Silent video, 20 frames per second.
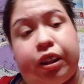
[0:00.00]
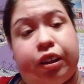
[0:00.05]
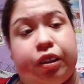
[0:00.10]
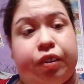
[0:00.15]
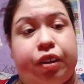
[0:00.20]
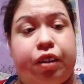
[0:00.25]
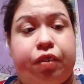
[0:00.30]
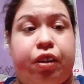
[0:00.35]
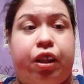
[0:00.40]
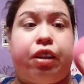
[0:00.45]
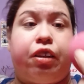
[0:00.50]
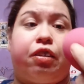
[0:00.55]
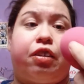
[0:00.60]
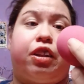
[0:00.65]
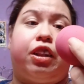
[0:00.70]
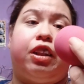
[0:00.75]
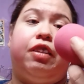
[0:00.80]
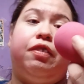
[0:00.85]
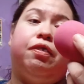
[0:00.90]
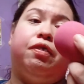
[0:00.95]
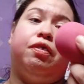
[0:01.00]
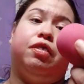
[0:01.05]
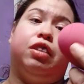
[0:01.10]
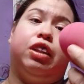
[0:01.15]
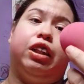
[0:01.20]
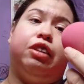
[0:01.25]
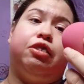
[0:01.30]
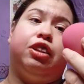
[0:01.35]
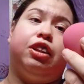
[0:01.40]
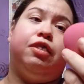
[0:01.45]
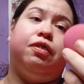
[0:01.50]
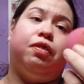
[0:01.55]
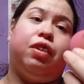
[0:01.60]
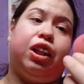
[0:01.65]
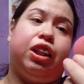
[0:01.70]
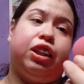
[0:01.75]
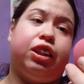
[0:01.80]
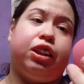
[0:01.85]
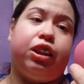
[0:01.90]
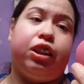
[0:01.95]
you have like cream liquid
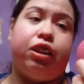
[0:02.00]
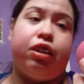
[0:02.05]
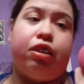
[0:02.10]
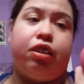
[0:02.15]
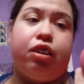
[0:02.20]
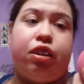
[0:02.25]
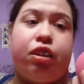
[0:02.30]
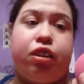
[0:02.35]
blushes.